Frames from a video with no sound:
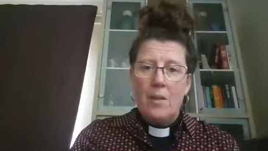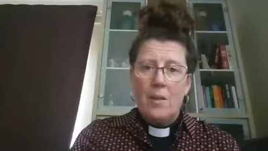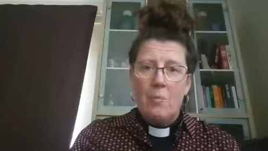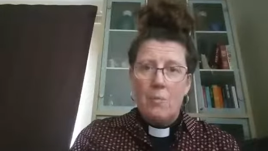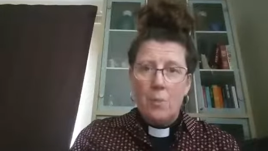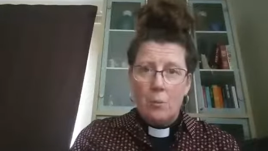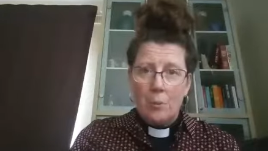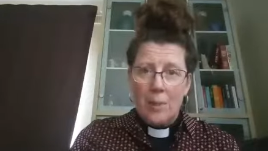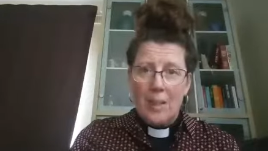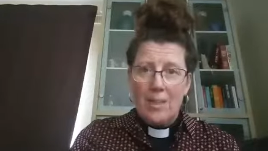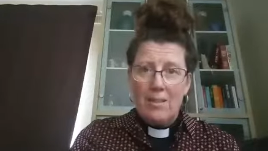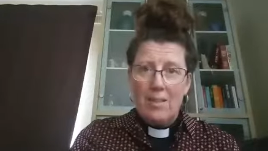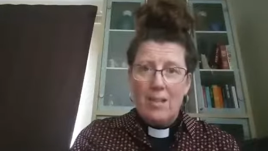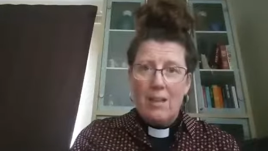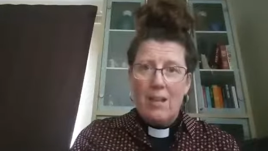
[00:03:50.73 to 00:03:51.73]
But
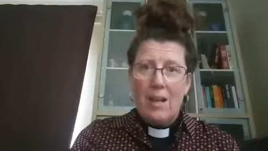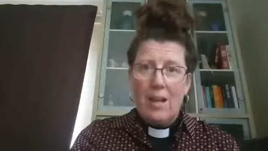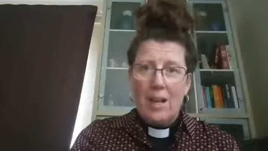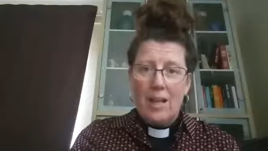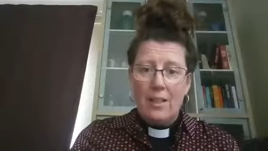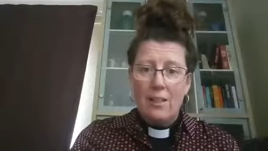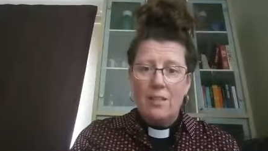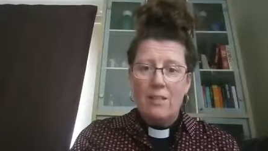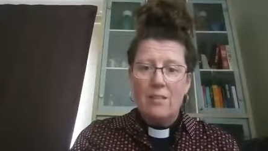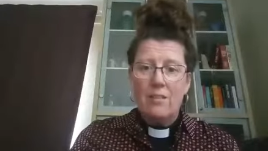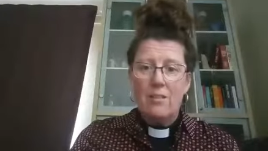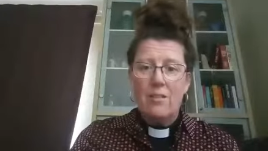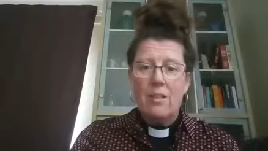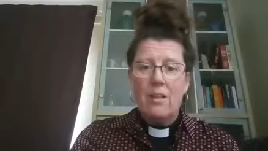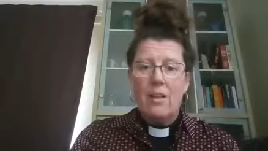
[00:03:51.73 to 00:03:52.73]
Peter, like
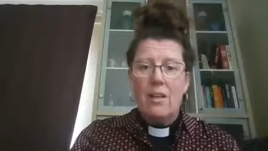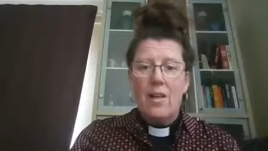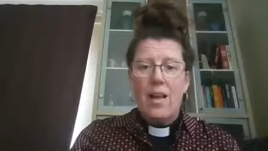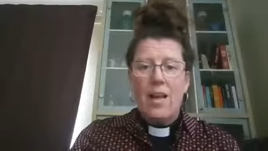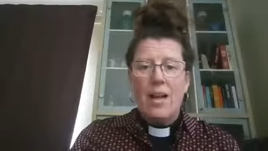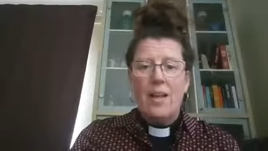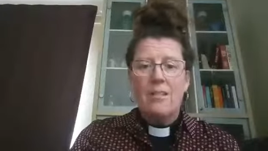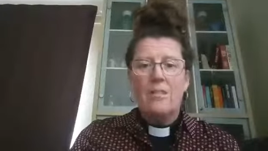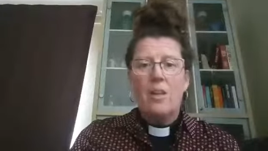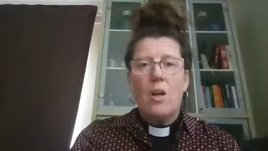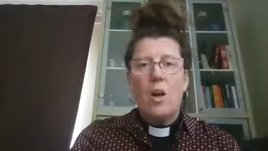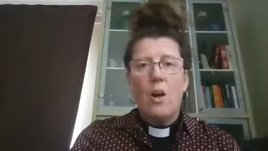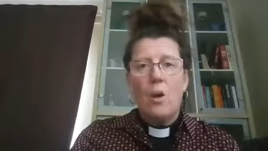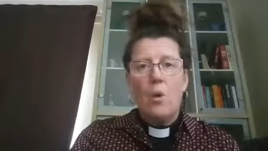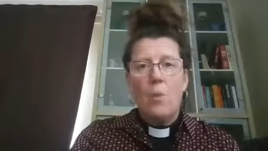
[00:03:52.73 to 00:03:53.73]
us, has the
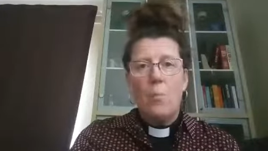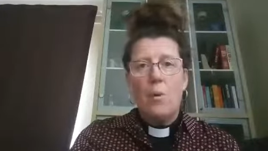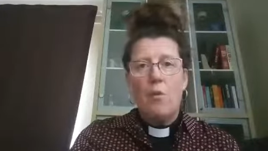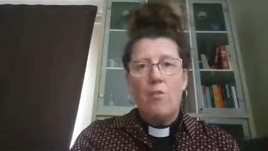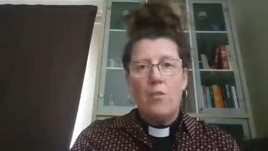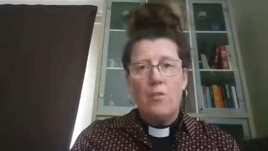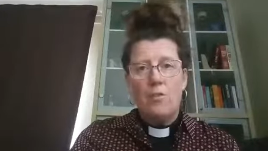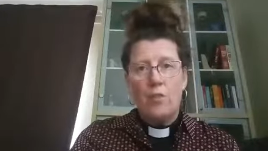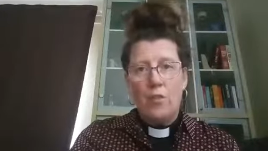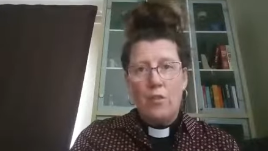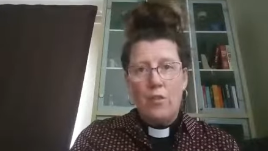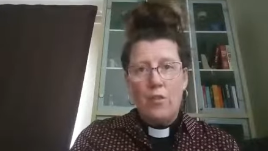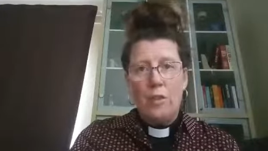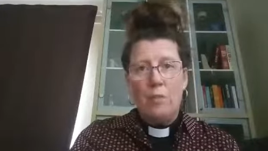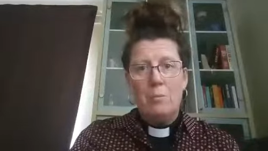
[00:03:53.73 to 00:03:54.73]
hope of the
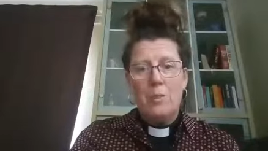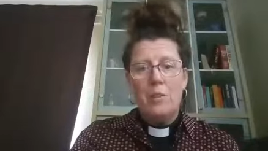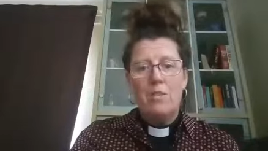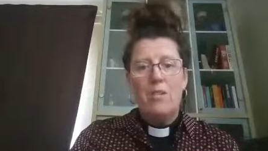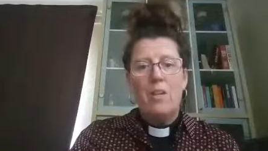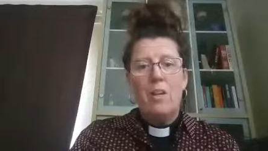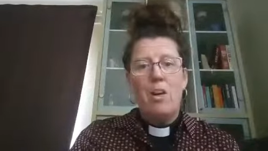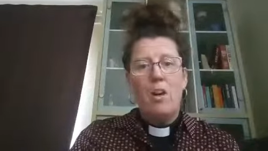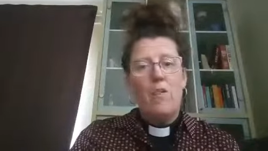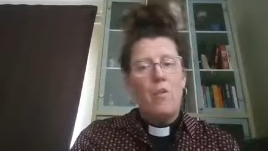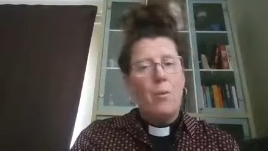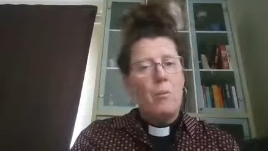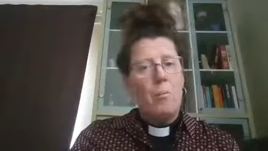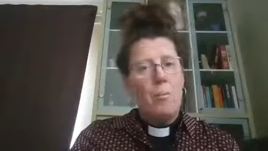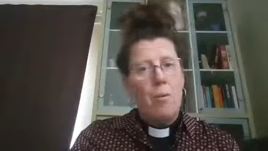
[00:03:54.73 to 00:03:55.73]
fulfillment of the
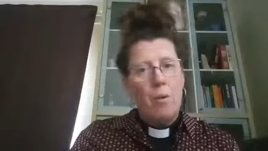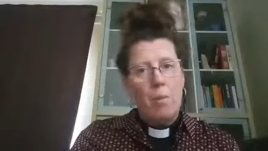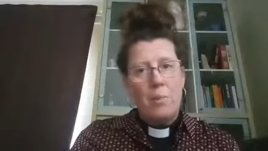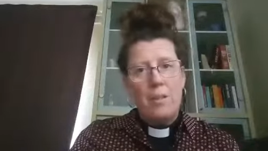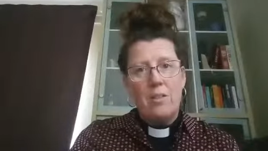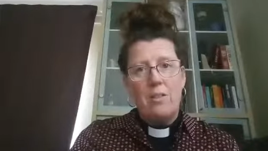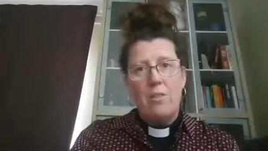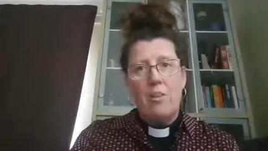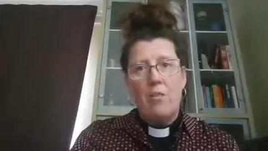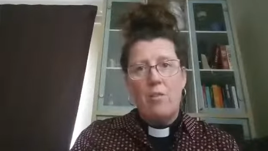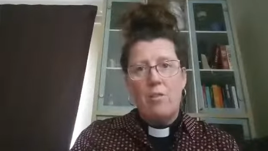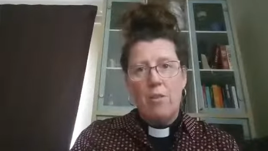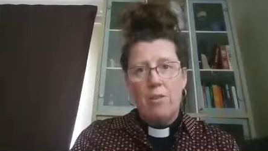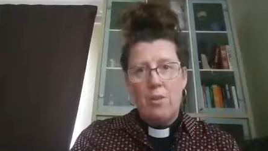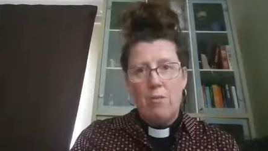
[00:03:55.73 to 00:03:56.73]
promise of the
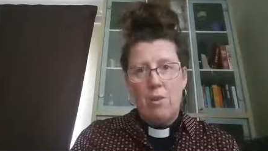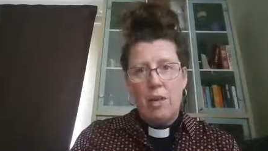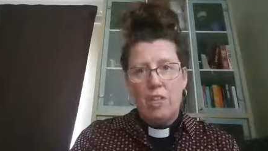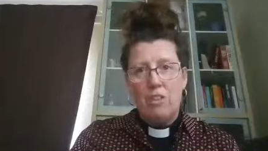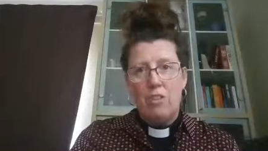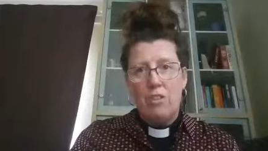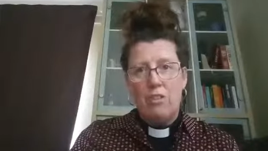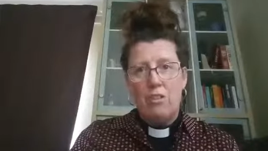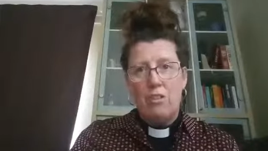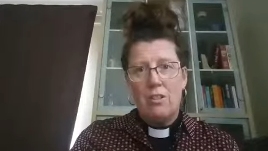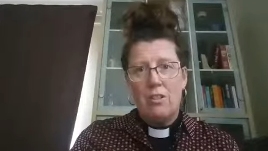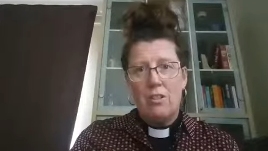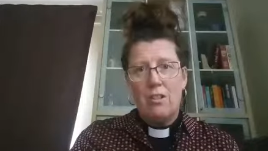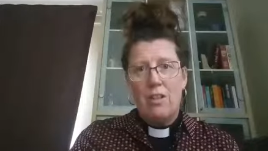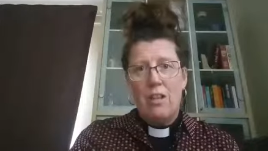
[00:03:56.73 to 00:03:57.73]
resurrection
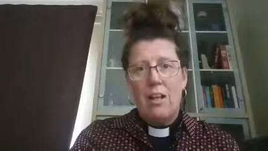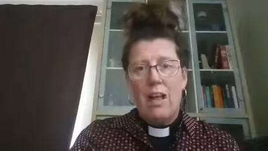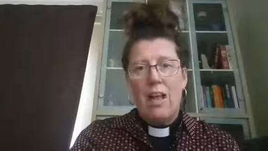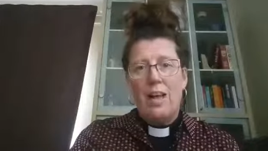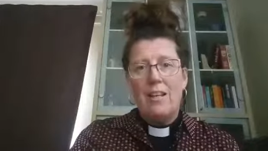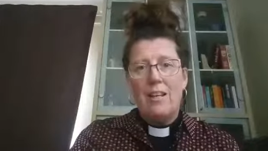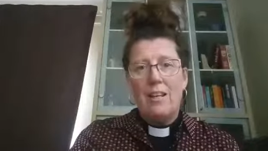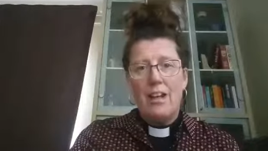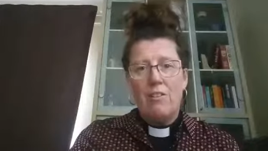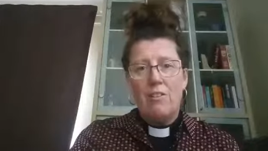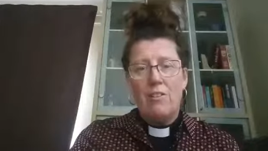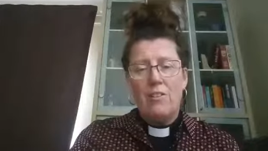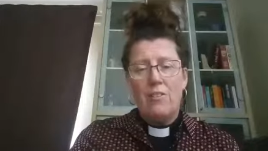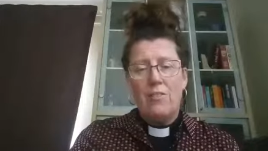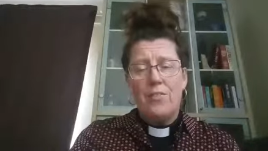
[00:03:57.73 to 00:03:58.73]
and
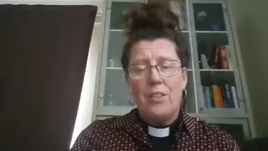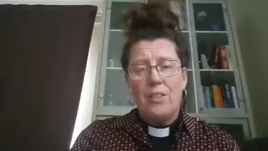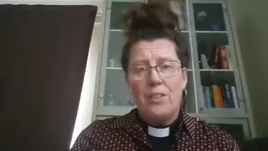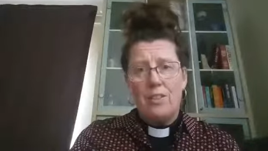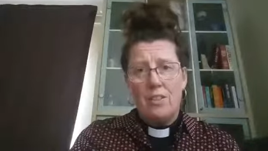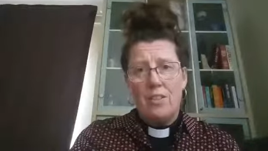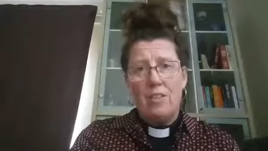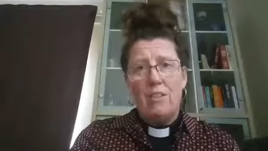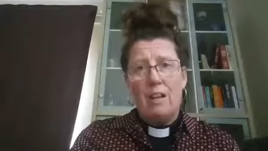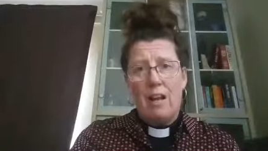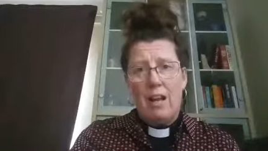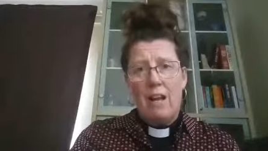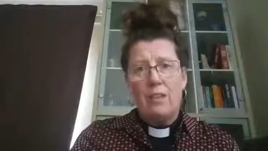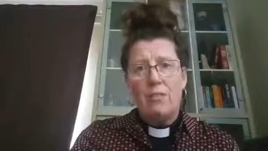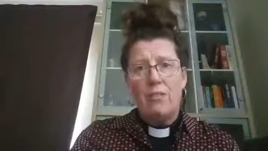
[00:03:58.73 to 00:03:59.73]
eternal
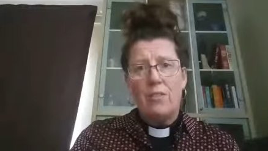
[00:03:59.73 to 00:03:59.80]
life